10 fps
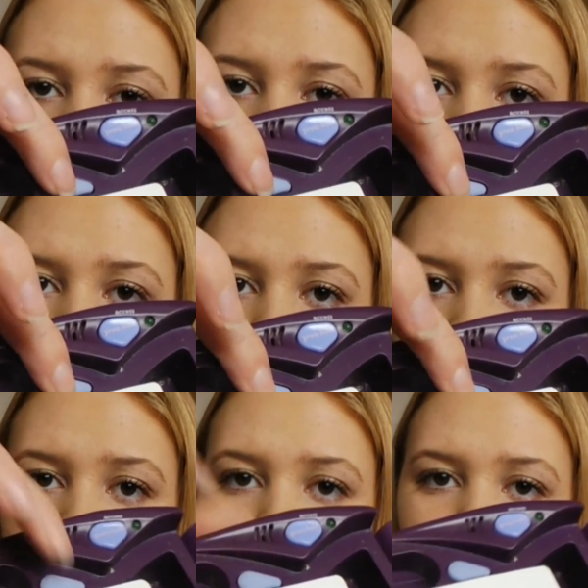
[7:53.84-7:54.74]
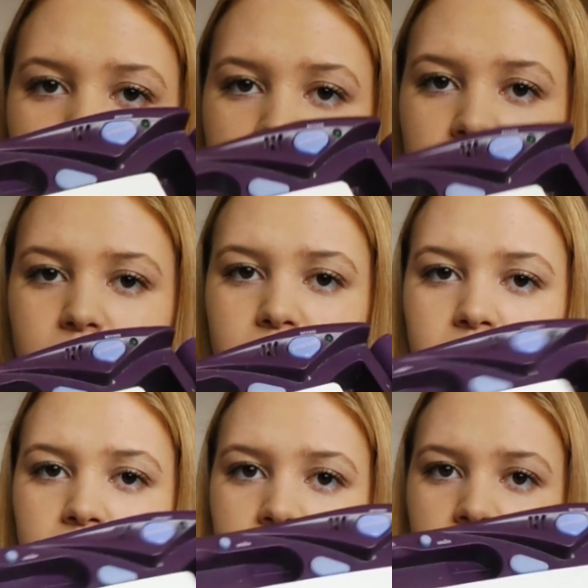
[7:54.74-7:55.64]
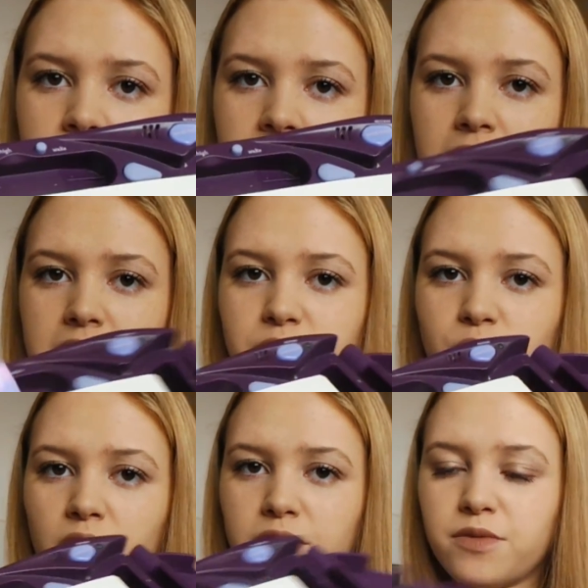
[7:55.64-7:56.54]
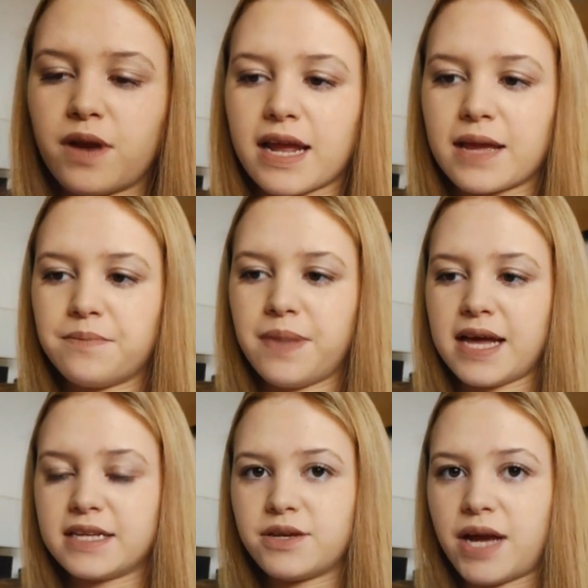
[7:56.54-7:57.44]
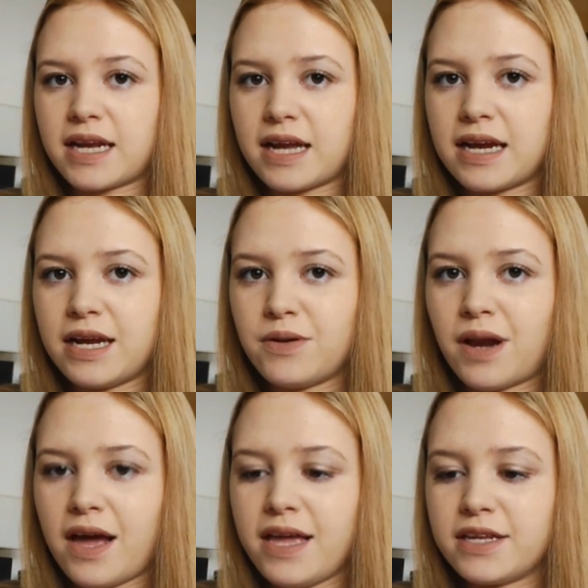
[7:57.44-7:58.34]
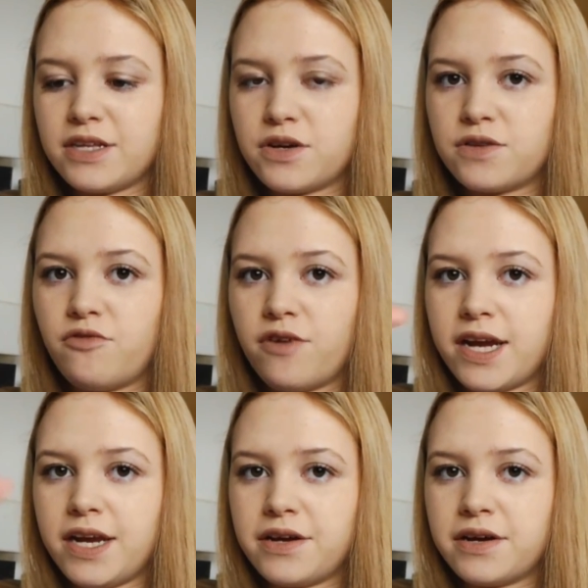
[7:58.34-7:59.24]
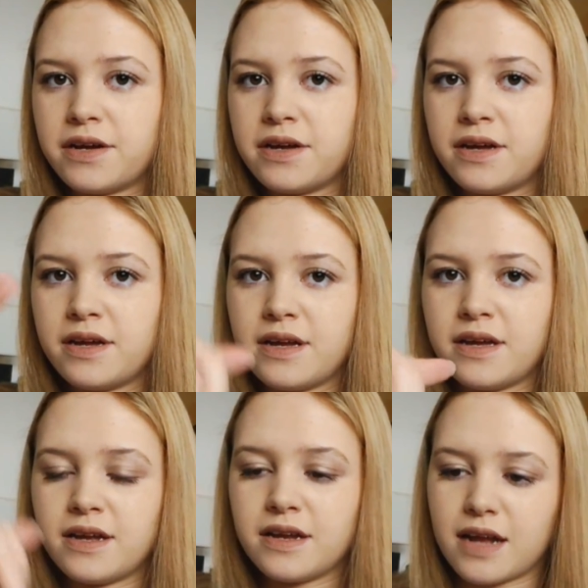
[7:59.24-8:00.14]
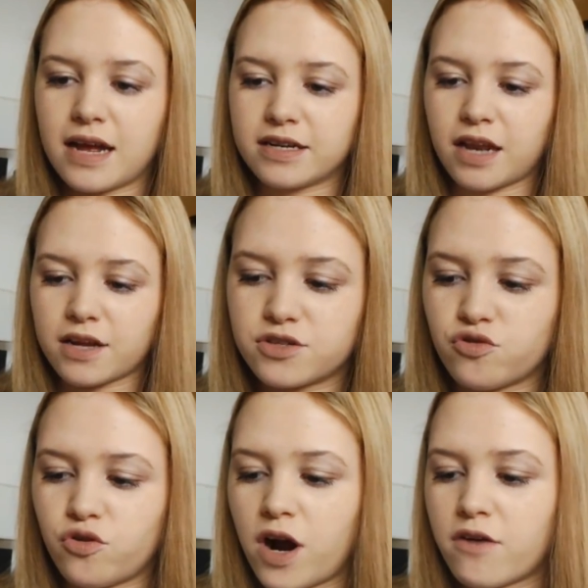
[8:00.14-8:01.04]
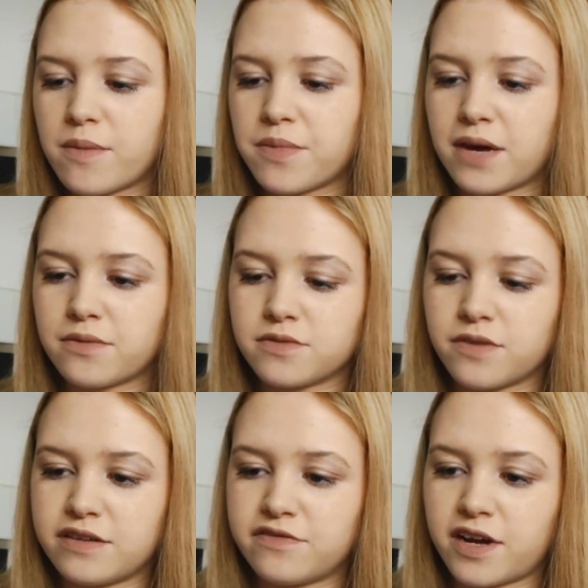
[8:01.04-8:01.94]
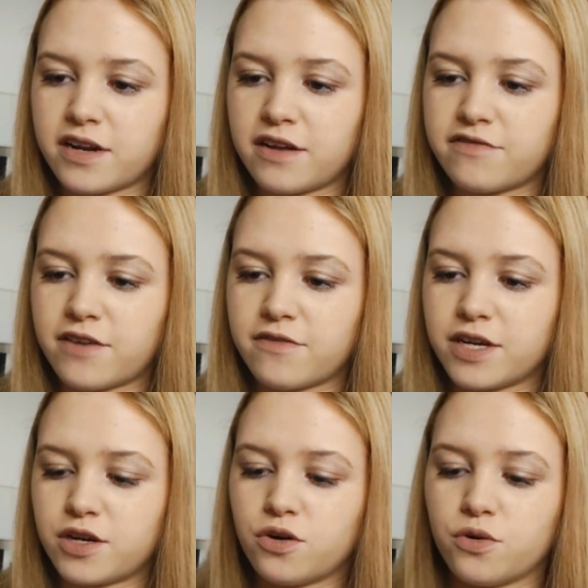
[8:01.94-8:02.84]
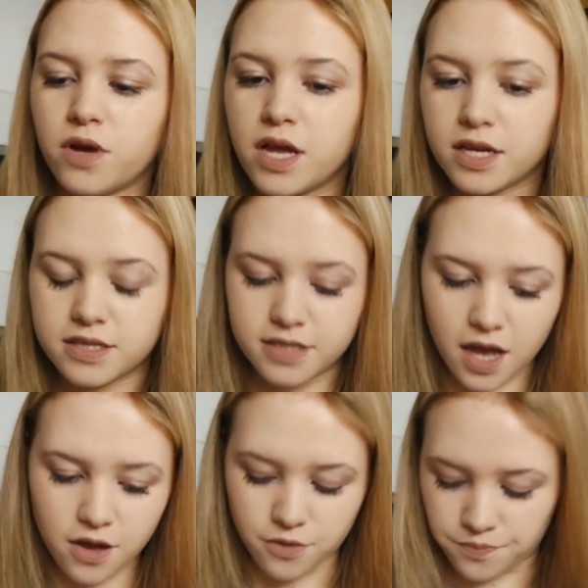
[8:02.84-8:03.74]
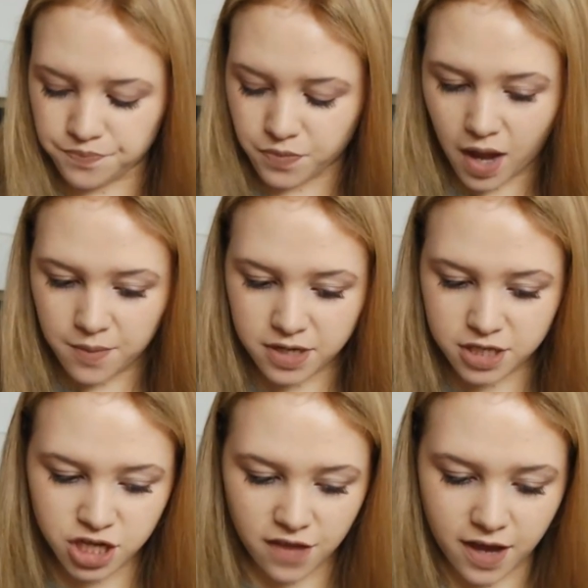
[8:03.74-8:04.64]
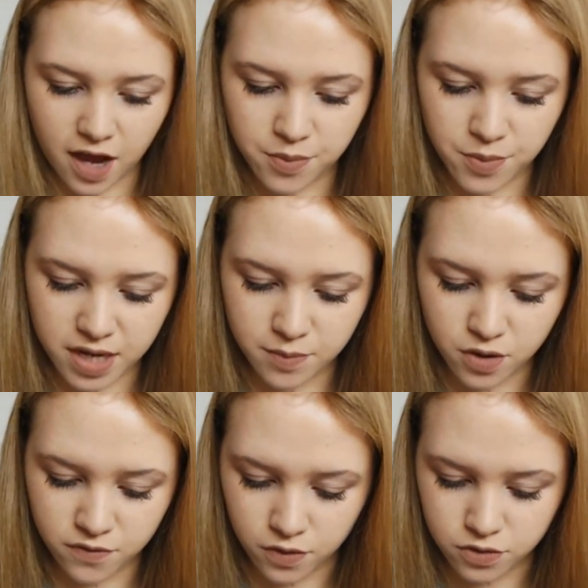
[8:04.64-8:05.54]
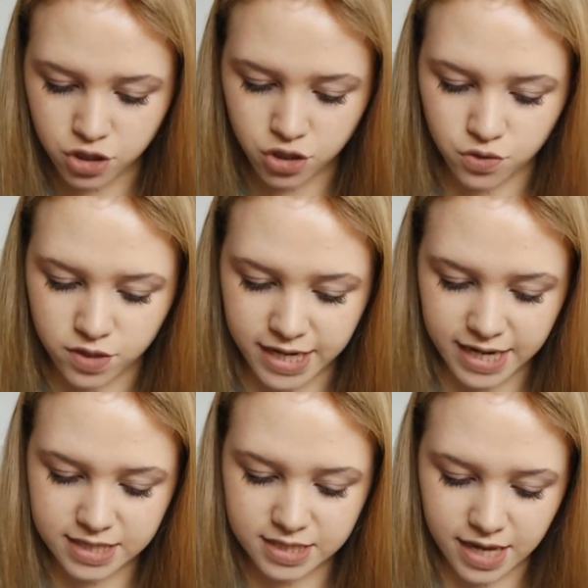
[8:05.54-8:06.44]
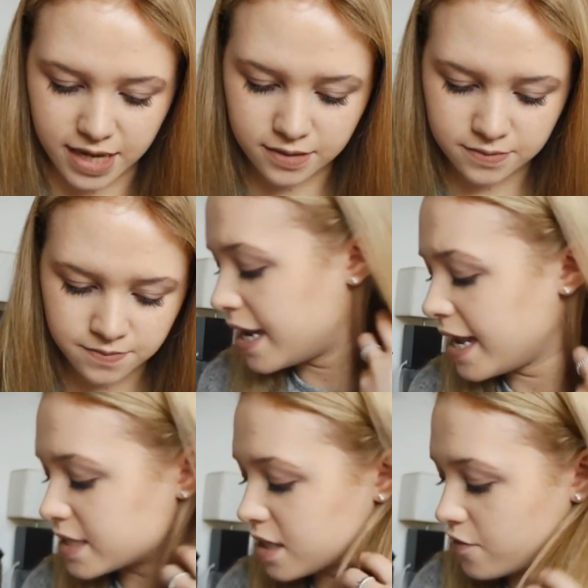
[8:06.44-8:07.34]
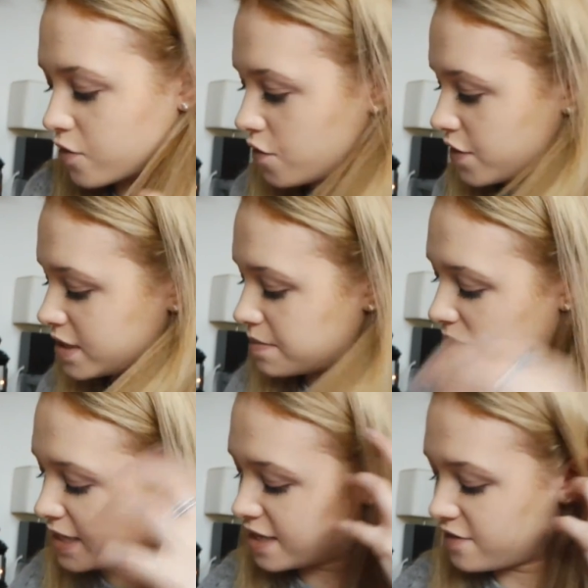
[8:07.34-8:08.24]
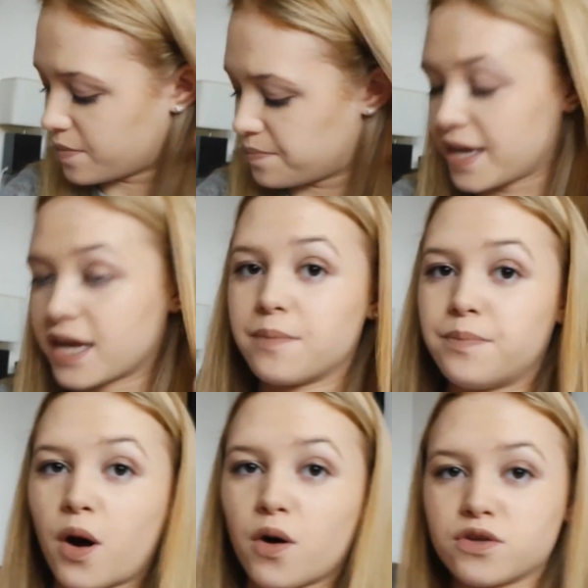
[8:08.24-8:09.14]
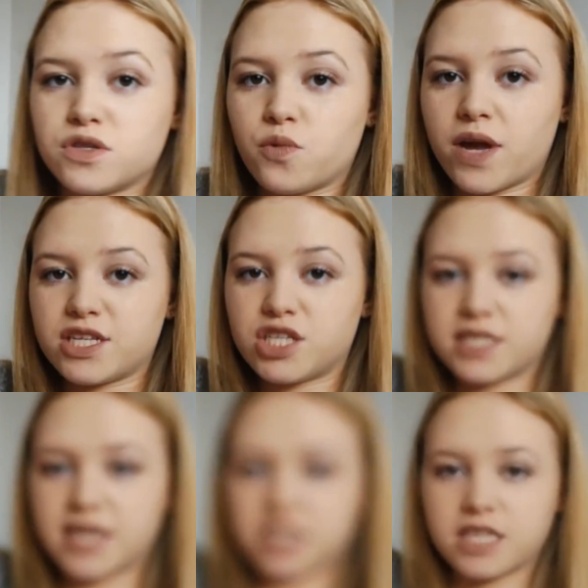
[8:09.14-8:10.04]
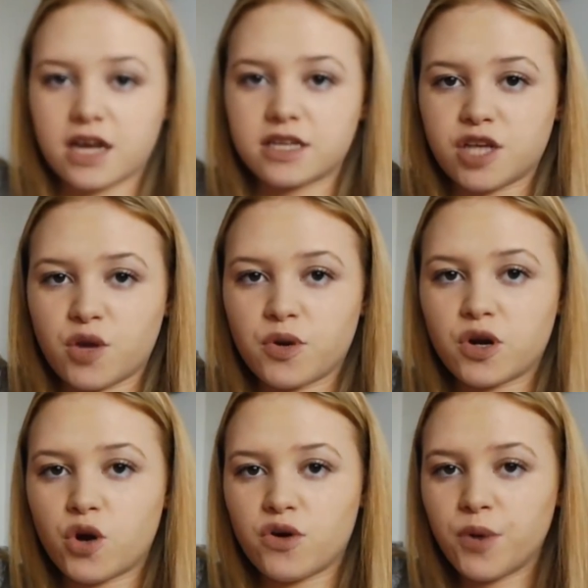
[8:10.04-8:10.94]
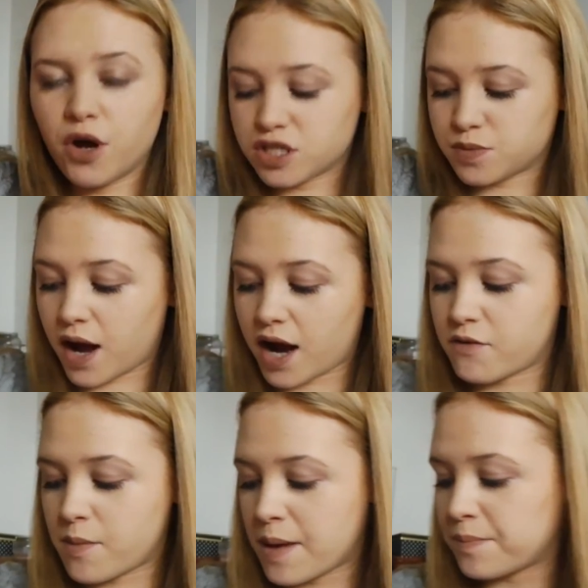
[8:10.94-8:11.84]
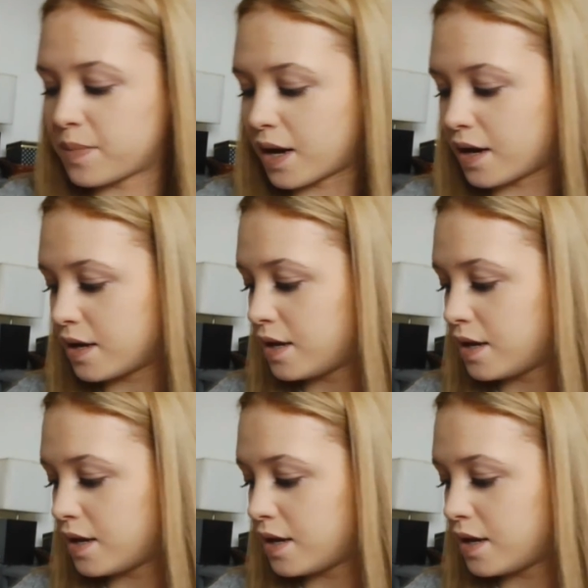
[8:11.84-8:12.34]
So you had to turn the light on. So while you were like in bed, you had like a little light and you could read and draw. I remember that was really fun. I felt really cool. So I'm going to shut that up and we're going to move on to the next thing. Next, I've got this massive big box, which is actually like a Soap and Glory box, but I remember